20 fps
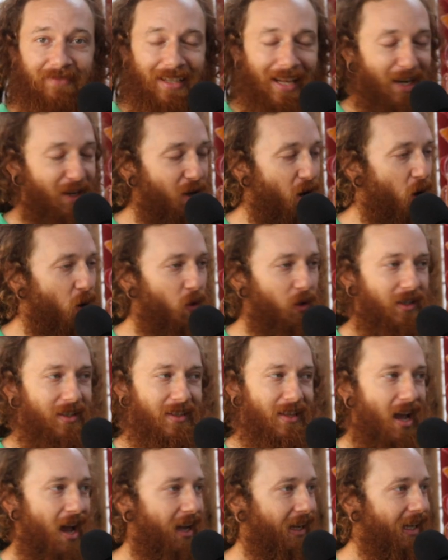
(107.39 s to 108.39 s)
And I know
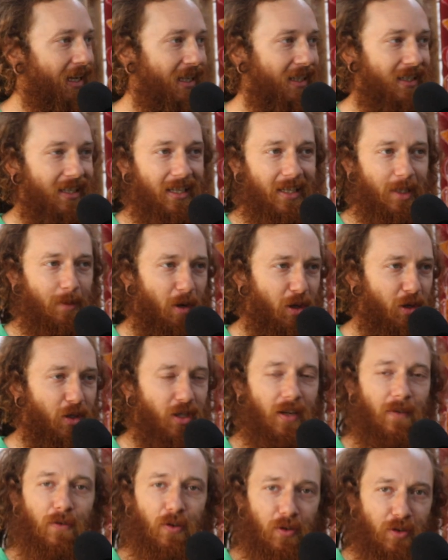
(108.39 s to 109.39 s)
it's not easy,
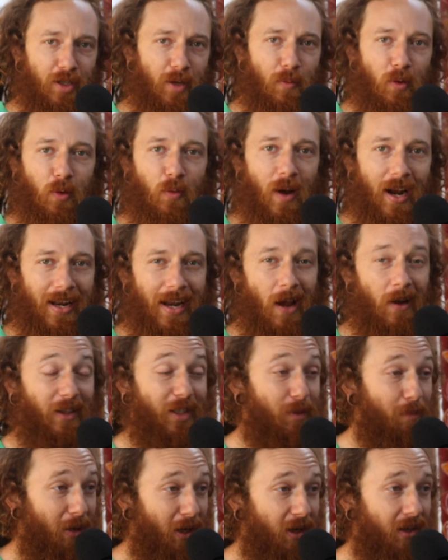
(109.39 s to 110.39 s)
especially if you're someone right now
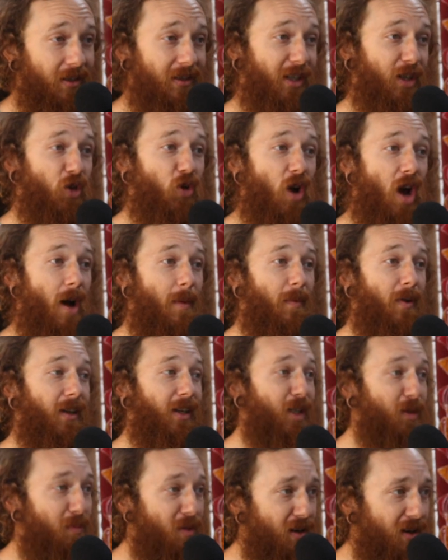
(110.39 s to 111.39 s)
experiencing
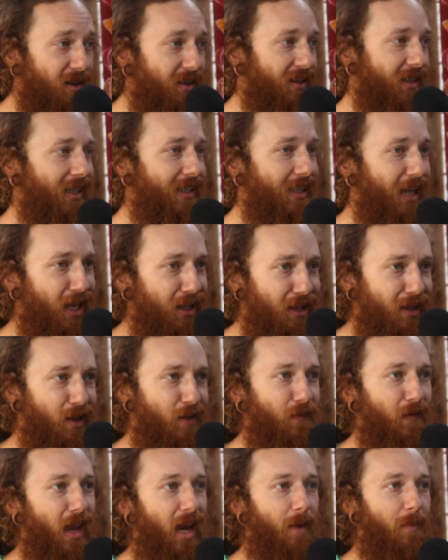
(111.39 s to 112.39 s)
trauma, experiencing death in
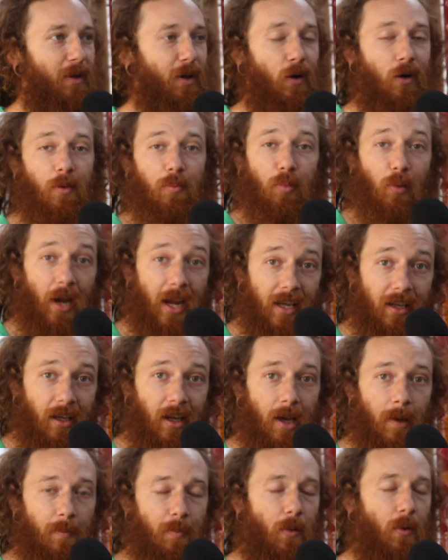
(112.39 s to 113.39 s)
the family or a
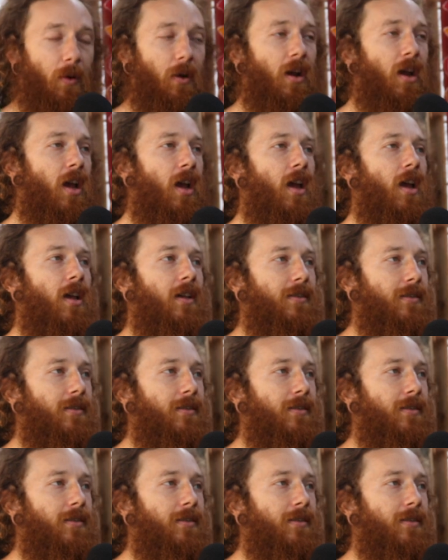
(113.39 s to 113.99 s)
breakup or